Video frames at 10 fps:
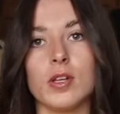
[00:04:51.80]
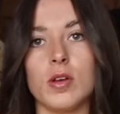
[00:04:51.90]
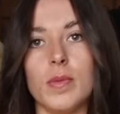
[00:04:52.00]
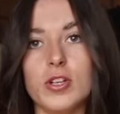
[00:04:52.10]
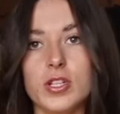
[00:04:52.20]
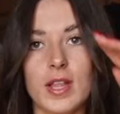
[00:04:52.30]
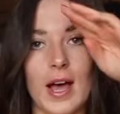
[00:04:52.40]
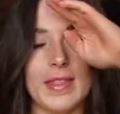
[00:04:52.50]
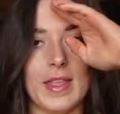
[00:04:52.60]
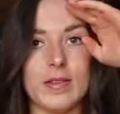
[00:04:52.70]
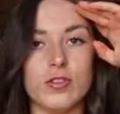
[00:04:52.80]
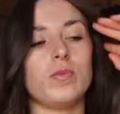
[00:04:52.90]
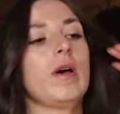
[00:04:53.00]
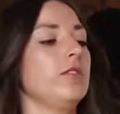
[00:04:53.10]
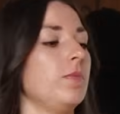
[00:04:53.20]
so I might do that and then
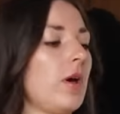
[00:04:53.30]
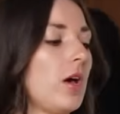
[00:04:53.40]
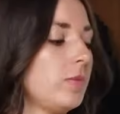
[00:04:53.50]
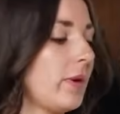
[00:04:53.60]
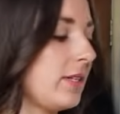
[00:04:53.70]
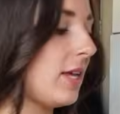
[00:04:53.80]
just wear some Perspex